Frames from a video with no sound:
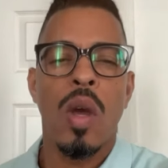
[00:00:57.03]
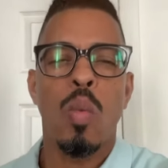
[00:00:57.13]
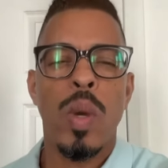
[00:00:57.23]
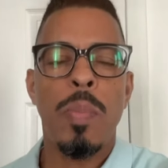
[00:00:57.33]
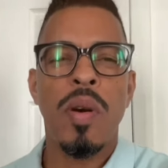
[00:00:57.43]

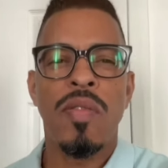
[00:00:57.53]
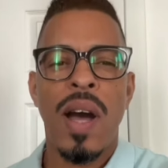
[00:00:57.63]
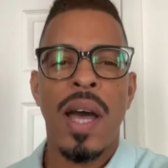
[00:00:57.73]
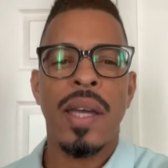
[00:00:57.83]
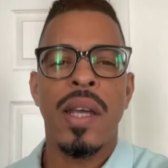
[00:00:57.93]
We
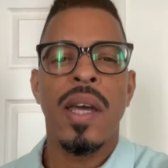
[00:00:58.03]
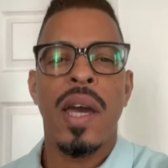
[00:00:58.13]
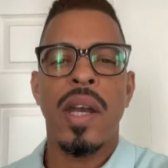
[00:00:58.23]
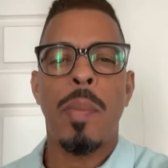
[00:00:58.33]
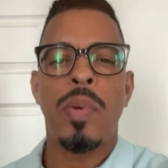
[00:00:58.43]
provide
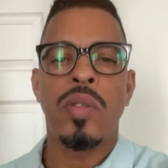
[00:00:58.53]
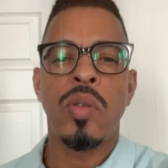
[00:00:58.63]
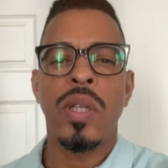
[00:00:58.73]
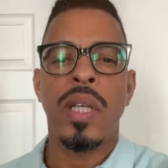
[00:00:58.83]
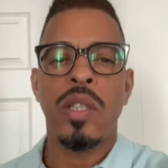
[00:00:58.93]
an
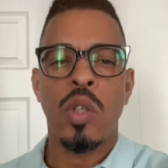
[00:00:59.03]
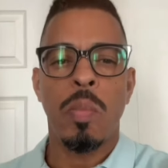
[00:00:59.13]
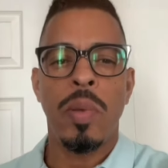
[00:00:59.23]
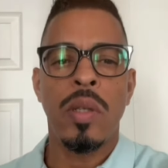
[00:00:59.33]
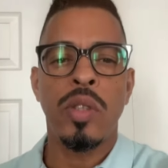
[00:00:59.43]
opportunity to
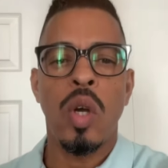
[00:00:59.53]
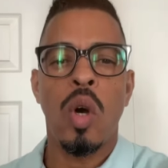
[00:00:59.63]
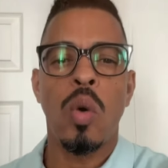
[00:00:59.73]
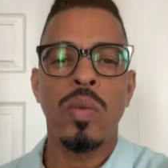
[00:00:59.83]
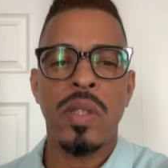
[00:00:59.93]
build your
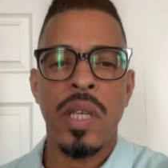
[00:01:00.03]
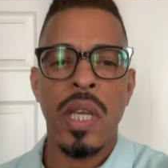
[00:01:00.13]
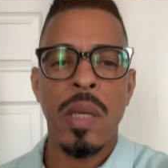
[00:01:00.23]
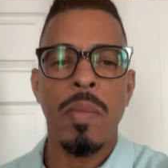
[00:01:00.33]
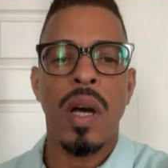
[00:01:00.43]
own team